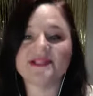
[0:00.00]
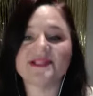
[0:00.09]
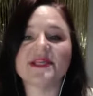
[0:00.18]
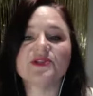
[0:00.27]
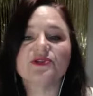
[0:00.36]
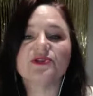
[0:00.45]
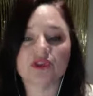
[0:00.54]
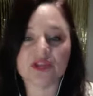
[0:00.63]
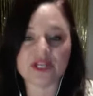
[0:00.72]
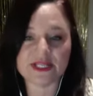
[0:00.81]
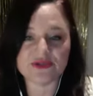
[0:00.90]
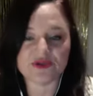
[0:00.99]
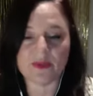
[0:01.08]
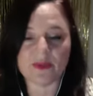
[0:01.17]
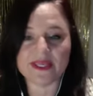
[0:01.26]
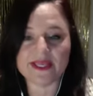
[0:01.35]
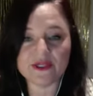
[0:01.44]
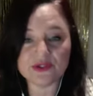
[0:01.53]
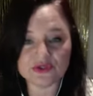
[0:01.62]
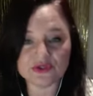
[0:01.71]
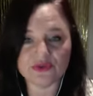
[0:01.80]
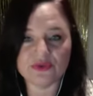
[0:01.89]
And then thirdly, dropping
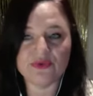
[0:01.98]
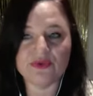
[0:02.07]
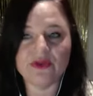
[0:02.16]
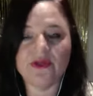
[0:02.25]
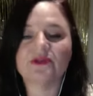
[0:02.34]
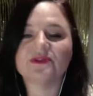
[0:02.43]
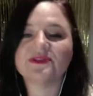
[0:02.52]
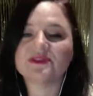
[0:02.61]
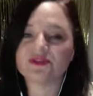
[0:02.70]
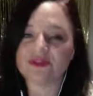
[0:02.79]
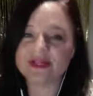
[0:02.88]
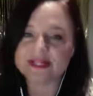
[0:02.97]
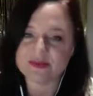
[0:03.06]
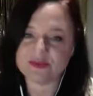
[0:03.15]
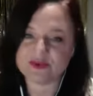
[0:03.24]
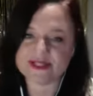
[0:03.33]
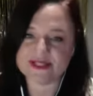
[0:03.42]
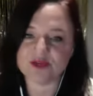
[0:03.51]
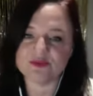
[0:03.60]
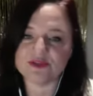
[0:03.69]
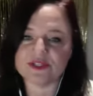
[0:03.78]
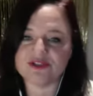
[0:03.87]
into, because three deep breaths
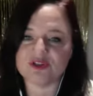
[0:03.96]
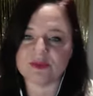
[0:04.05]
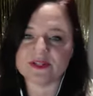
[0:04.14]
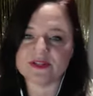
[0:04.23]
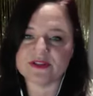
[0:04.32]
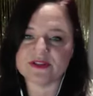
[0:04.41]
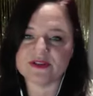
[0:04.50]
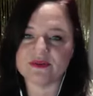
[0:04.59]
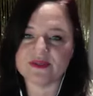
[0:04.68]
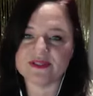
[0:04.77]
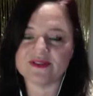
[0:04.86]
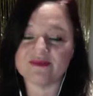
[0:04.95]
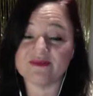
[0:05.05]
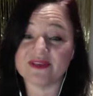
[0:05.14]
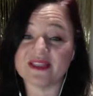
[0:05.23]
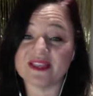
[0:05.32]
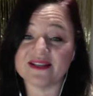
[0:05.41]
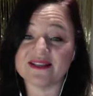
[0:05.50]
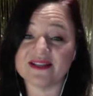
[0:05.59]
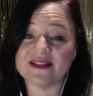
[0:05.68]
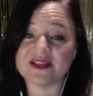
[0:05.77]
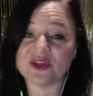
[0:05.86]
helps you to drop into the soul wisdom, and then just
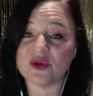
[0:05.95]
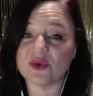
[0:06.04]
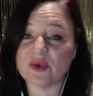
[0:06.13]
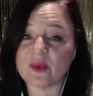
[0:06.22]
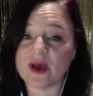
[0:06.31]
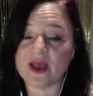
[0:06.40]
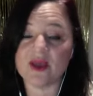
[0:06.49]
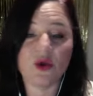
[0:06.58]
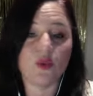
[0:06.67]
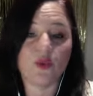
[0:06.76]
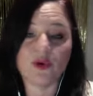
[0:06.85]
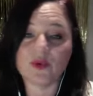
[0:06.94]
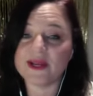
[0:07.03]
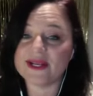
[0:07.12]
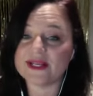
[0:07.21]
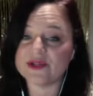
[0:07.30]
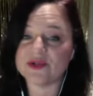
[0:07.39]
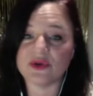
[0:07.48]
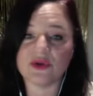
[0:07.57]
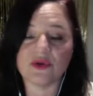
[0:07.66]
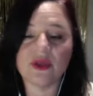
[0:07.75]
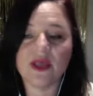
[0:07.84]
asking, who am I? What do I need to
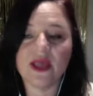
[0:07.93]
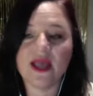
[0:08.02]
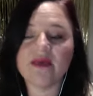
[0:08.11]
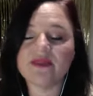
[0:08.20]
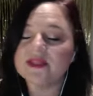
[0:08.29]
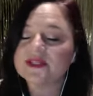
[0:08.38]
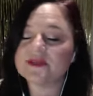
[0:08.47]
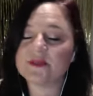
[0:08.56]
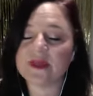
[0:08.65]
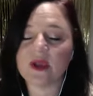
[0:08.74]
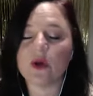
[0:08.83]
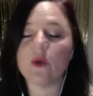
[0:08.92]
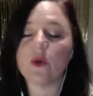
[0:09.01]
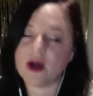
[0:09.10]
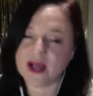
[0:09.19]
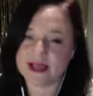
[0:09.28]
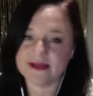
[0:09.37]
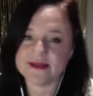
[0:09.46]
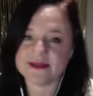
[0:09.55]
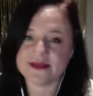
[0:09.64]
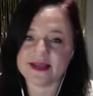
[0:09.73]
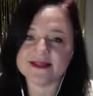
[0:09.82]
know? And then just being quiet
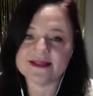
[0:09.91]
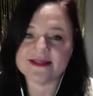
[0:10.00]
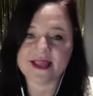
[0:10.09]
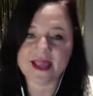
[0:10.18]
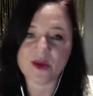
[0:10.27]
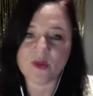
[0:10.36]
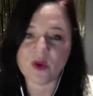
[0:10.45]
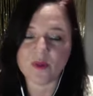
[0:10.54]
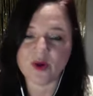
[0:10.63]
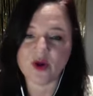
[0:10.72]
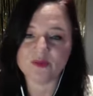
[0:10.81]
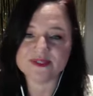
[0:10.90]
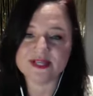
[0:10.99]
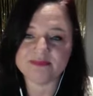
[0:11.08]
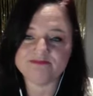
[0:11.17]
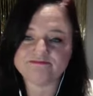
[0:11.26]
and seeing what pops up.